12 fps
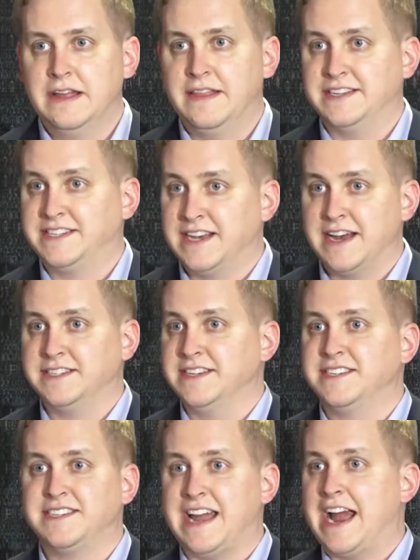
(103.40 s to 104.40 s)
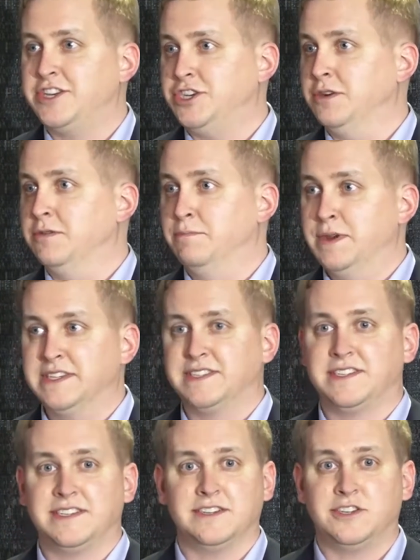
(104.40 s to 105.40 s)
that says in statute
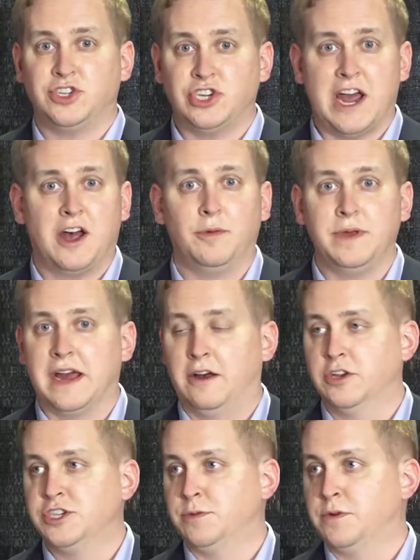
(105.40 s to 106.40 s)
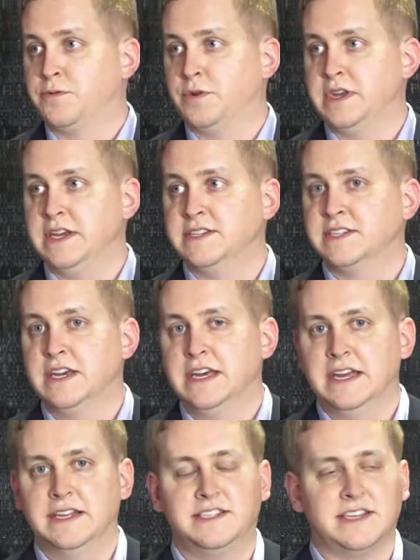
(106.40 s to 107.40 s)
businesses shall be eligible for these
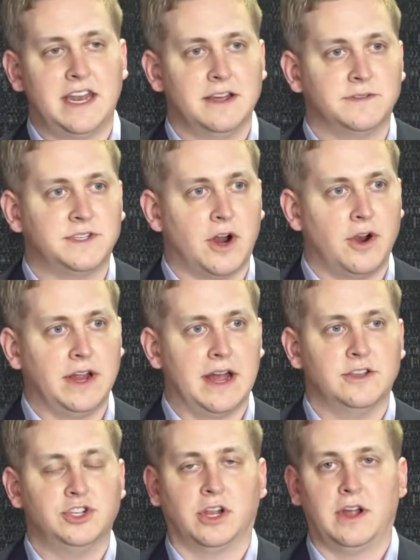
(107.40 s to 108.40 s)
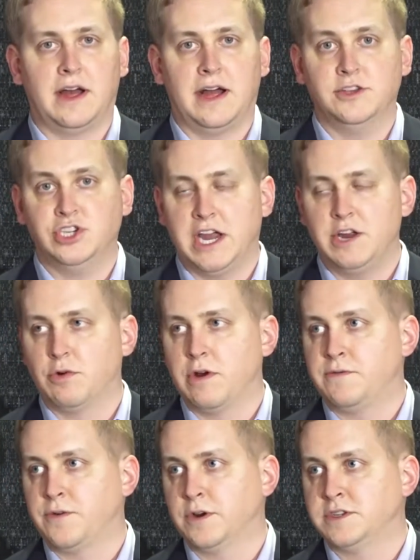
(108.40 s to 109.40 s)
incentives starting on, on
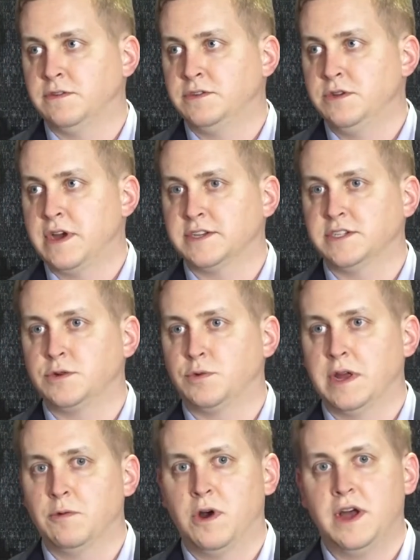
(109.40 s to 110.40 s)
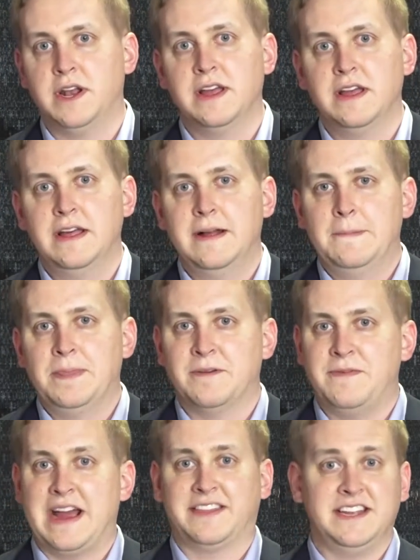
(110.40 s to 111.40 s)
January 1st of 2021. The
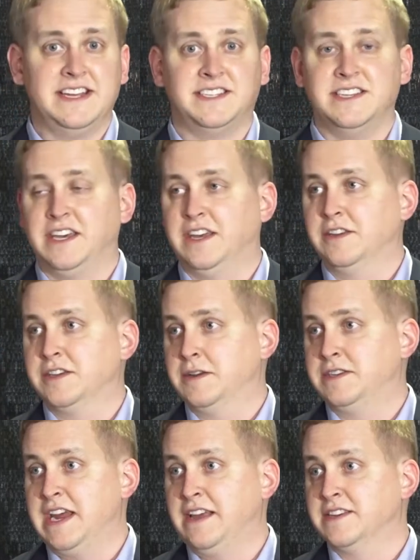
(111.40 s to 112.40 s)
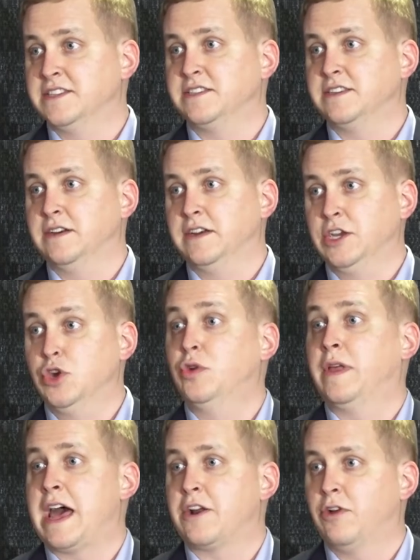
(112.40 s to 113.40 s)
fact that he's seeking to take this
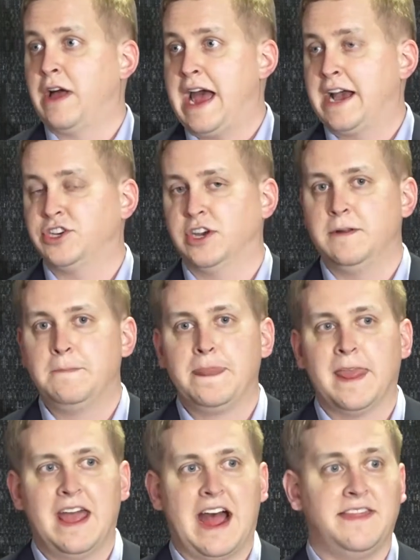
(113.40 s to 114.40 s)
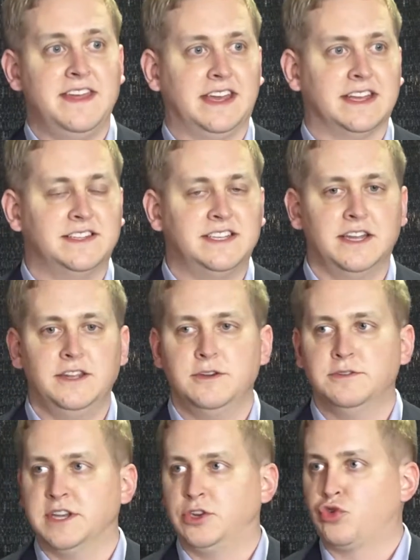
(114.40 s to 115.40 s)
unilateral action, I think,
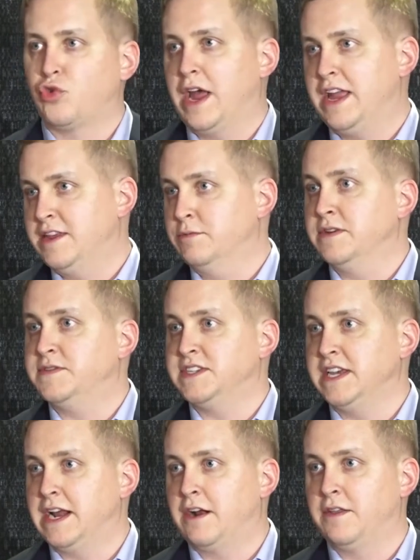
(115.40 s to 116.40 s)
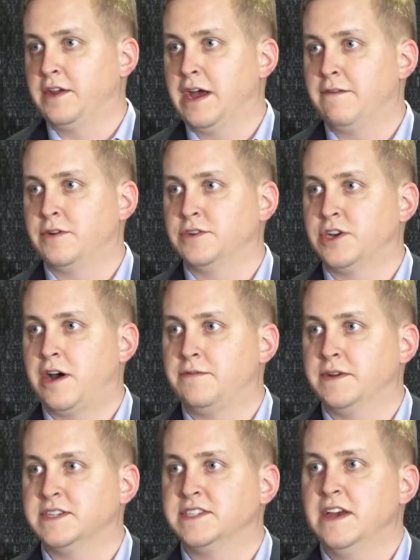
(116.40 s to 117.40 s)
continues a trend that we've seen out of the governor's
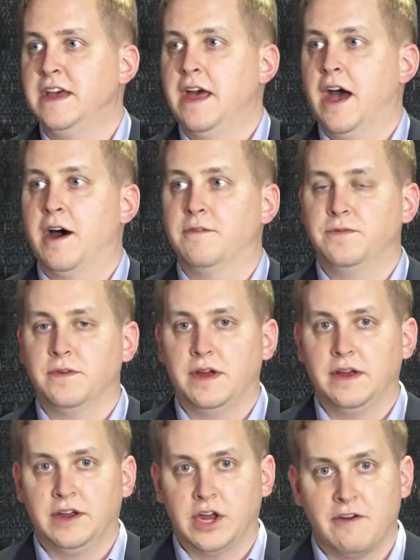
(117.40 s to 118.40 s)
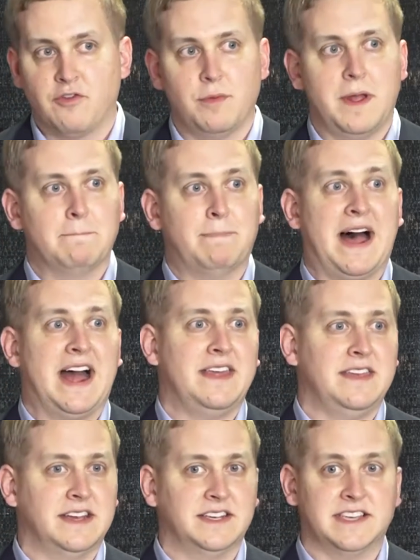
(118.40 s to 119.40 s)
office of government by
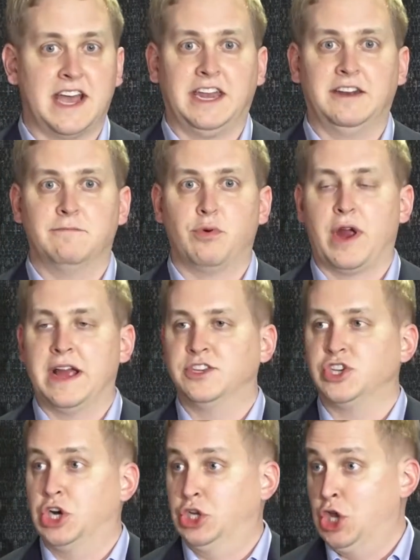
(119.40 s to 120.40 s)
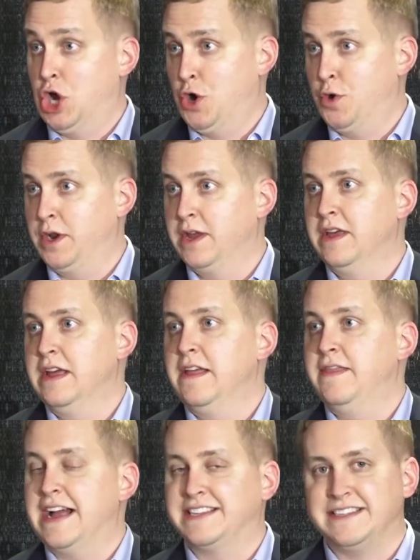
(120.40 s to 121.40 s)
the executive branch alone.
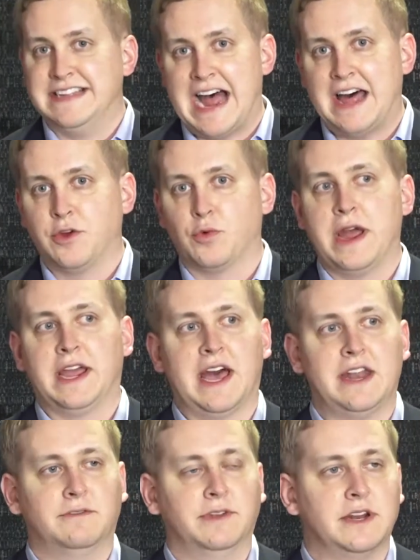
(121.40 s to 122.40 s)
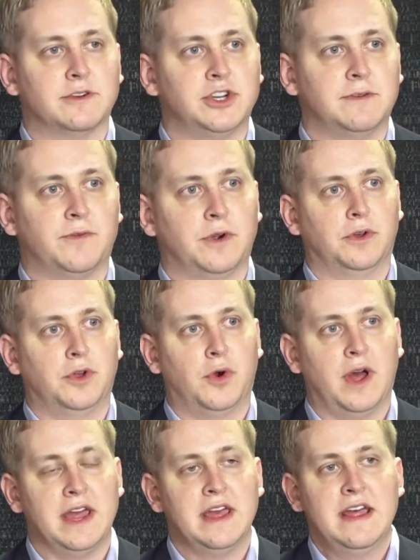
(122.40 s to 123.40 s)
That's not the right kind of leadership
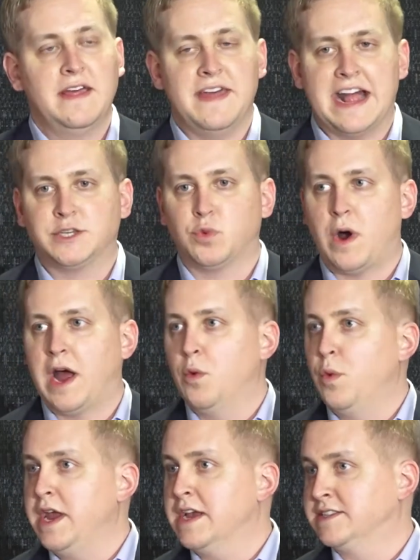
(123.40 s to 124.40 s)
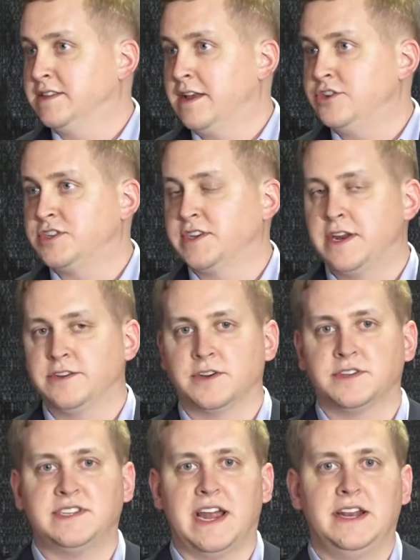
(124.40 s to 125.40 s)
Illinois. That's why we as legislators
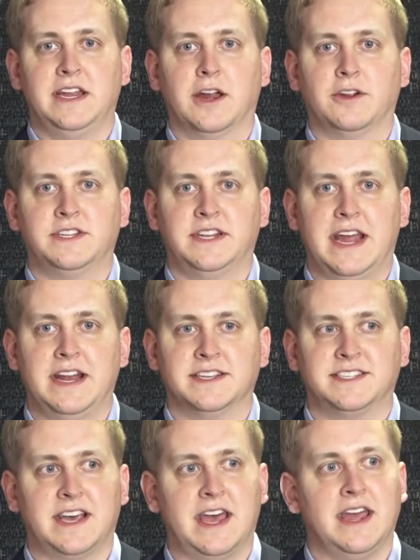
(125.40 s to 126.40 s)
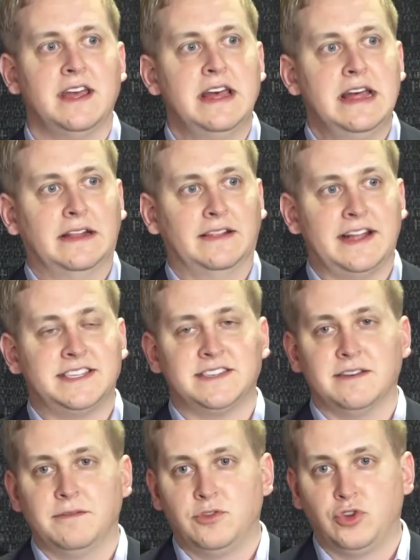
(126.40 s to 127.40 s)
are standing here today to say,
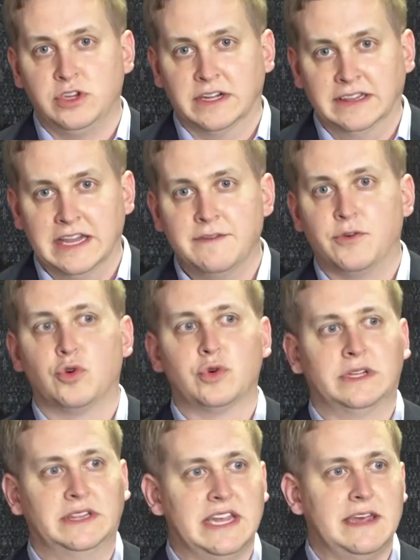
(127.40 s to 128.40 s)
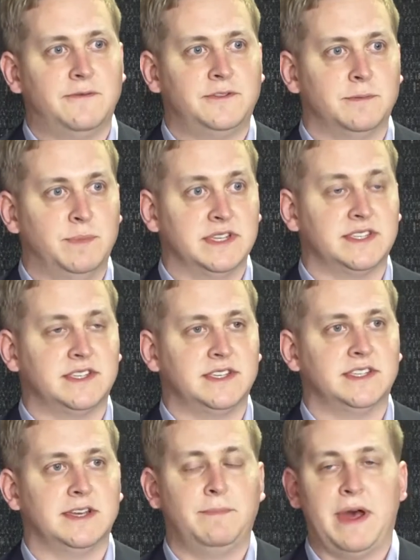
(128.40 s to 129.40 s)
let's deliver relief to
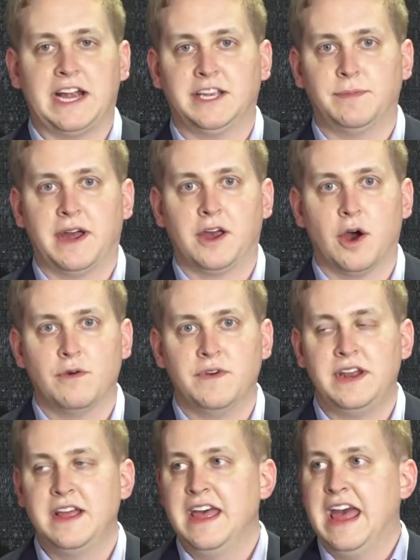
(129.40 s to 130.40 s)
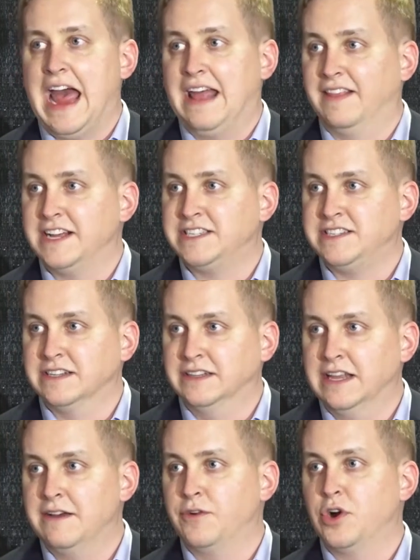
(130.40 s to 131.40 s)
businesses impacted by COVID, and let's
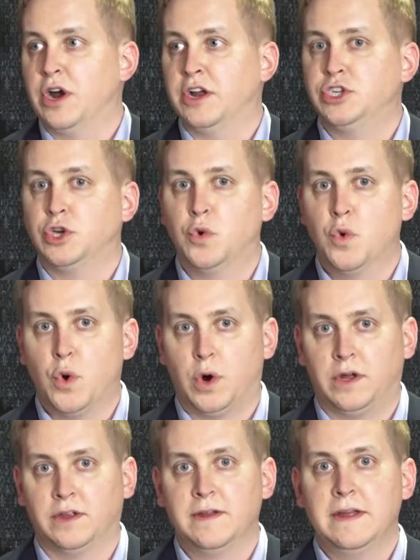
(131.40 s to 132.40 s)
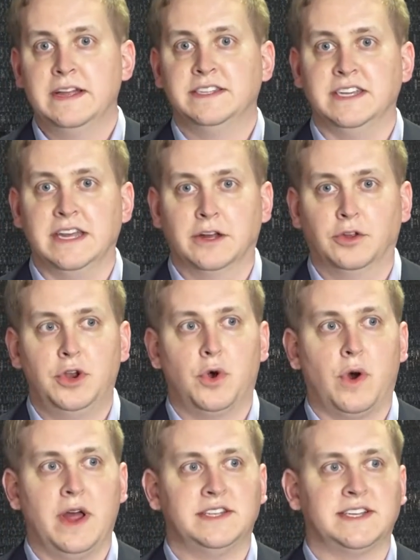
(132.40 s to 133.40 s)
deliver a tool to
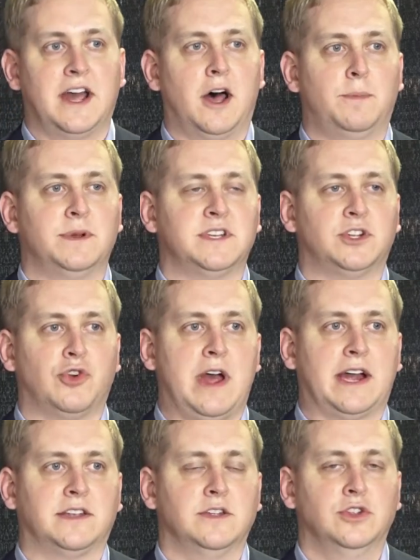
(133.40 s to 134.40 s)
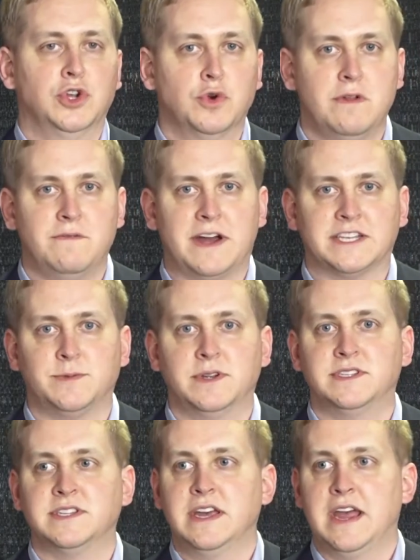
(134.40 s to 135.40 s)
Illinois to help us attract new
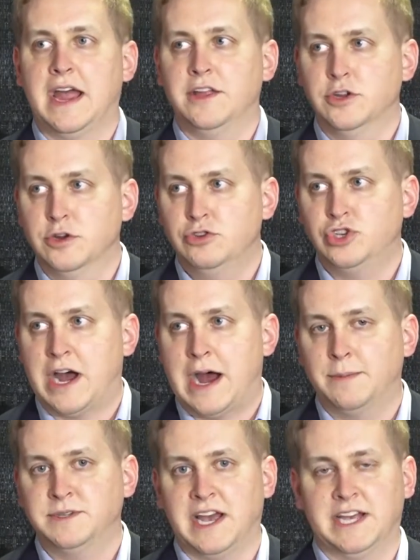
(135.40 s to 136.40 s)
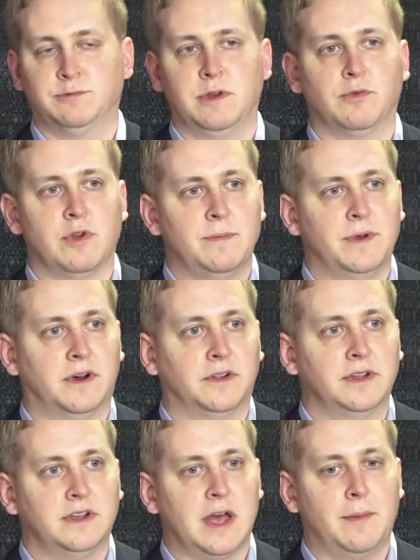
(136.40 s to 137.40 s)
investments and new jobs as we
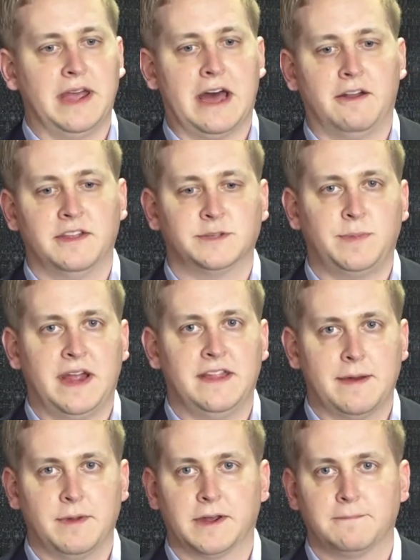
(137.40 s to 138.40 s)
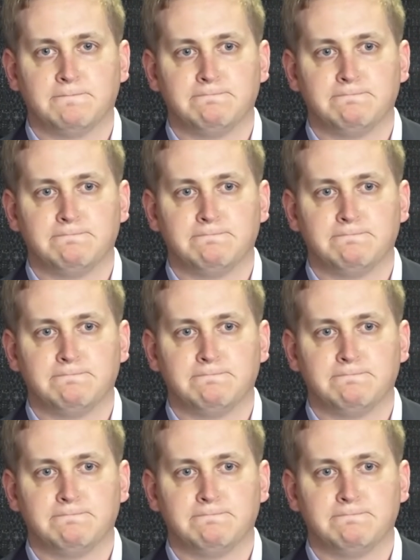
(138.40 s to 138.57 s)
rebuild coming out of this pandemic.